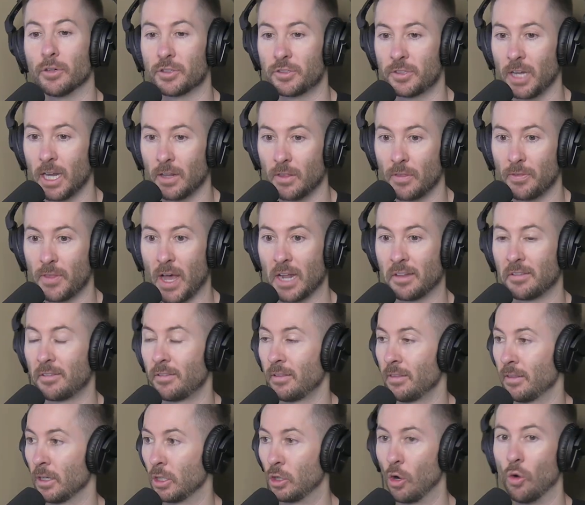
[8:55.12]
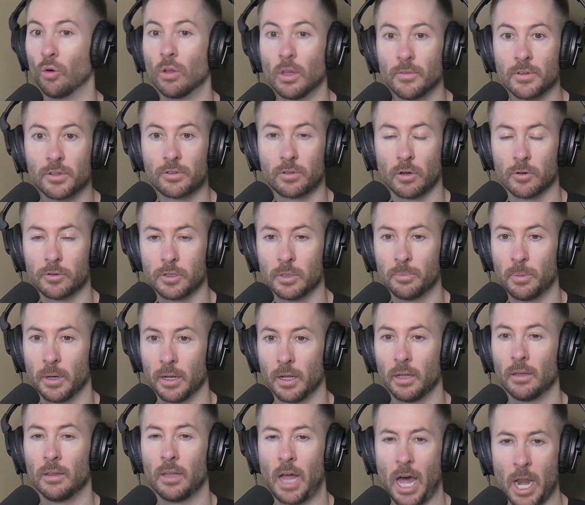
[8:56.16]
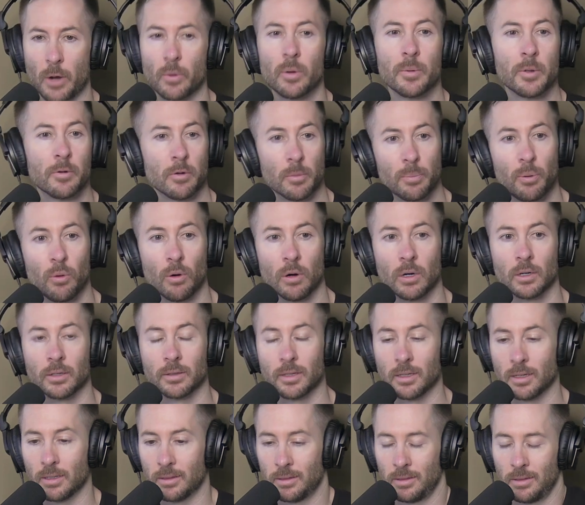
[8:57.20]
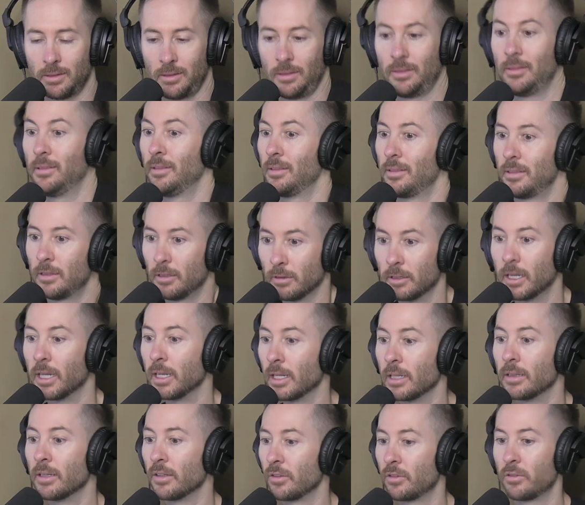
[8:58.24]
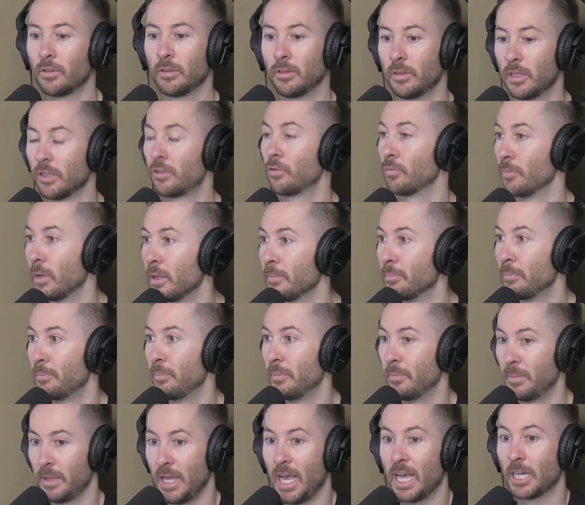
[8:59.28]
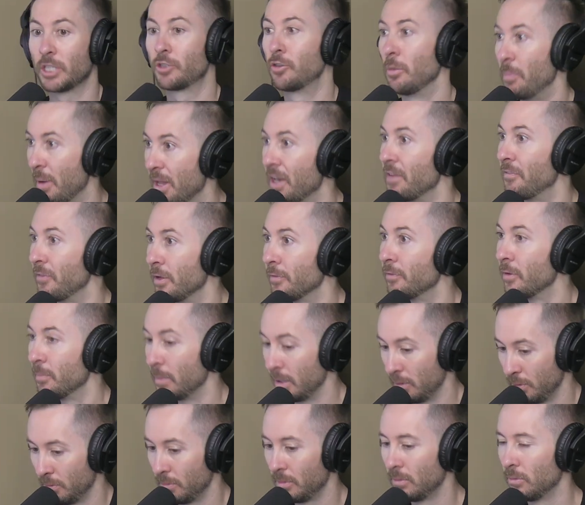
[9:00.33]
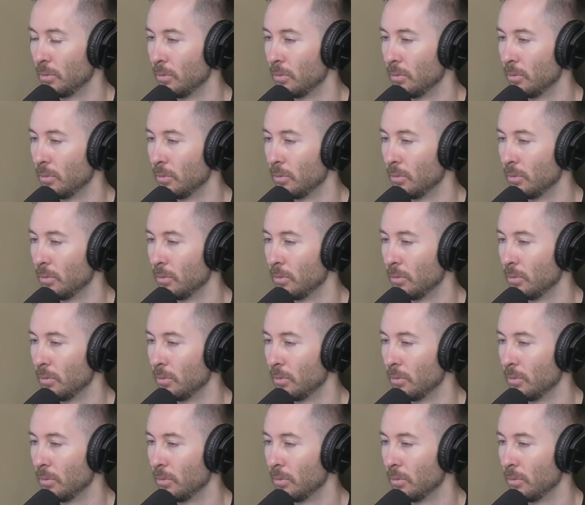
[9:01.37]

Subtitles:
say that that's the goal of this surgery, but a lot of women report that they're getting this extra benefit from it.